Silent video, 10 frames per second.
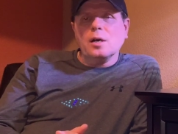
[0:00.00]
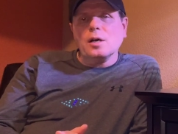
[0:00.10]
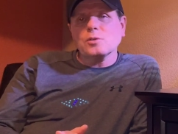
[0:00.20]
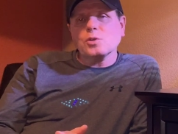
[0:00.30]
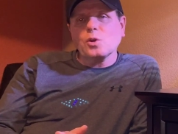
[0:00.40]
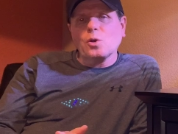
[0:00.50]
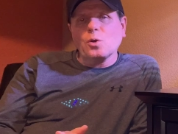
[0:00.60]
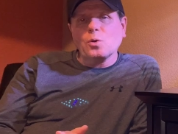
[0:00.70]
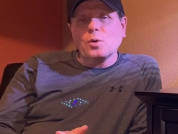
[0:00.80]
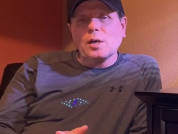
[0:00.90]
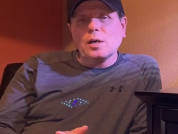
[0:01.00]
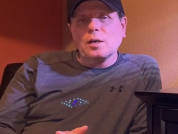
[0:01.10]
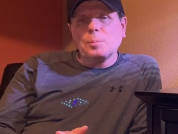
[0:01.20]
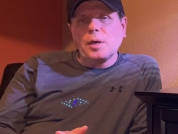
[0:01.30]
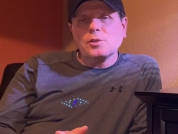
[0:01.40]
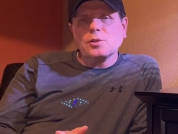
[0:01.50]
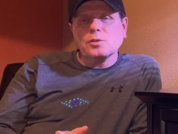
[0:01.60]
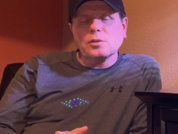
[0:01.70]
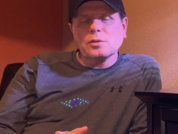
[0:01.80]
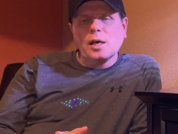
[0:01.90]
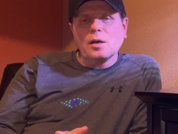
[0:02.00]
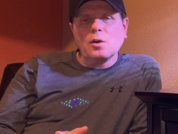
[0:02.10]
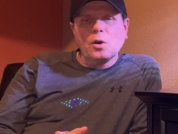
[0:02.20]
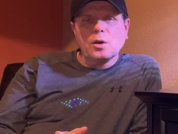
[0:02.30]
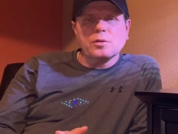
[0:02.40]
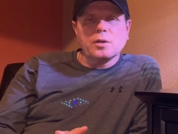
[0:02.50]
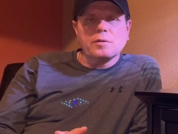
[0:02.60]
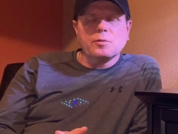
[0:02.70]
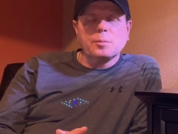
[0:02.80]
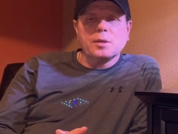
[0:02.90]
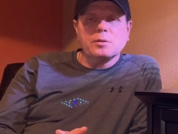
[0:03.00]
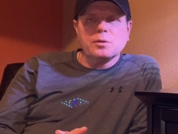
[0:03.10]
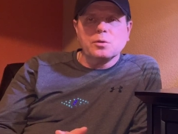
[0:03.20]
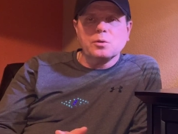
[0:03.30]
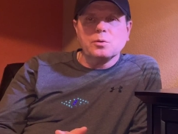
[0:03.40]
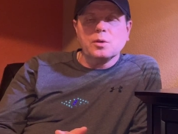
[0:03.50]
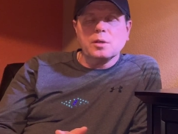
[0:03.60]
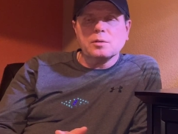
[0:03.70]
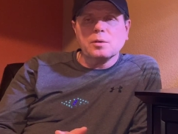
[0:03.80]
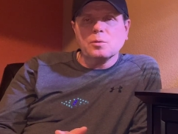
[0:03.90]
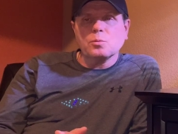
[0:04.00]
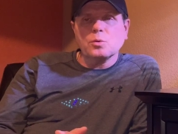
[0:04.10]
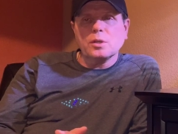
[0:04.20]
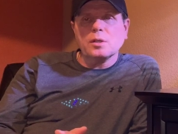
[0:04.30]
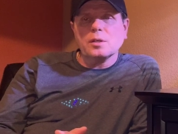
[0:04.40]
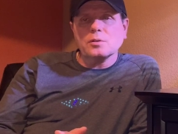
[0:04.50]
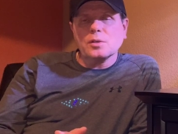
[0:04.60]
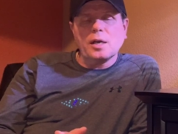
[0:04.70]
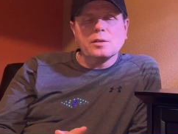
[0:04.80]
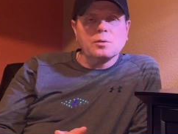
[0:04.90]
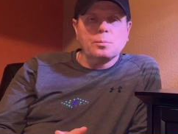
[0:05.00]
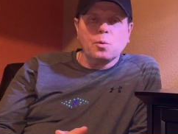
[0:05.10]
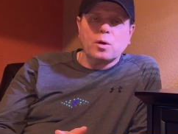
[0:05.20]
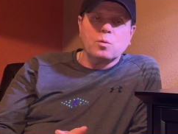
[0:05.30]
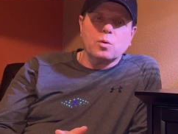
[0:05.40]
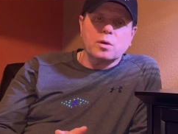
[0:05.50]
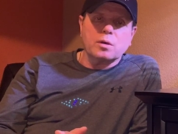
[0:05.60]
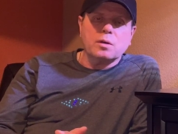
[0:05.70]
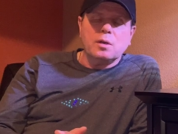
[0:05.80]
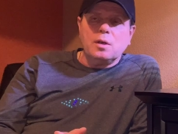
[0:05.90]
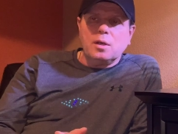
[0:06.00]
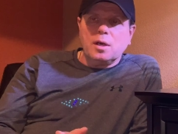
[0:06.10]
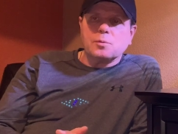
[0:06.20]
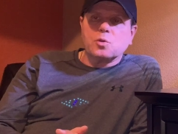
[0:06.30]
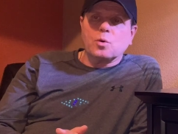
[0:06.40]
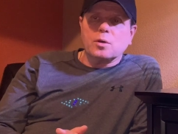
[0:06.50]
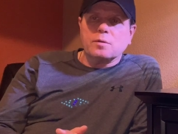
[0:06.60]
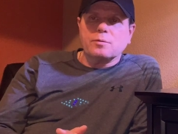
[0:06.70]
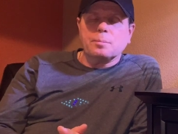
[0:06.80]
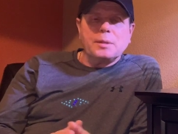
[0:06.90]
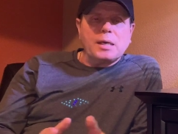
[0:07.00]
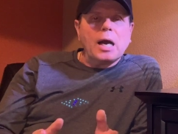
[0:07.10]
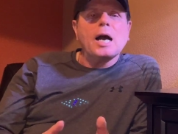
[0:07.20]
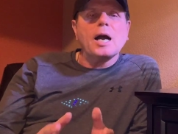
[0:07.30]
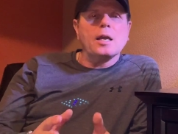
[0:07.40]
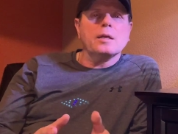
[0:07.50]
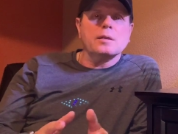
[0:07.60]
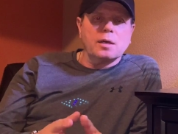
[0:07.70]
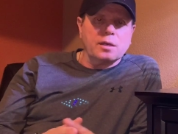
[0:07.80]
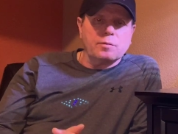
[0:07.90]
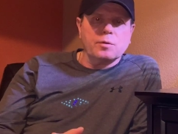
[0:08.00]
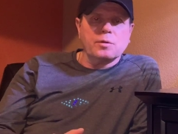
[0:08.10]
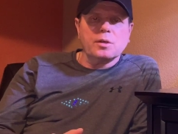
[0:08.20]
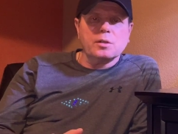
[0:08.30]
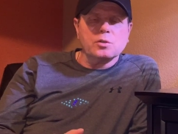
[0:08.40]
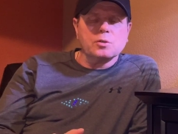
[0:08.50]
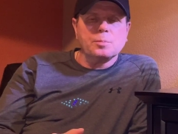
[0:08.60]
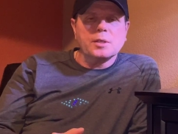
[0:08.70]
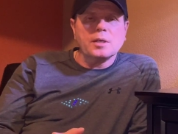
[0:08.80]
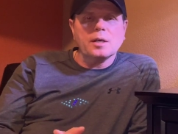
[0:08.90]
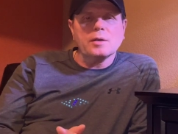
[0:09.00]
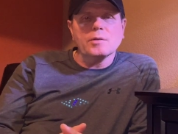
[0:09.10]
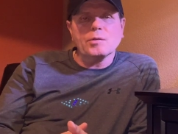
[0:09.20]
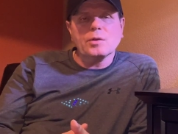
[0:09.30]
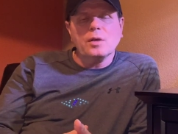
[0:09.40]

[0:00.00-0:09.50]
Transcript: so patience is not a hard thing for me to do. It really has gotten to the point where I'm sort of behind on everything just because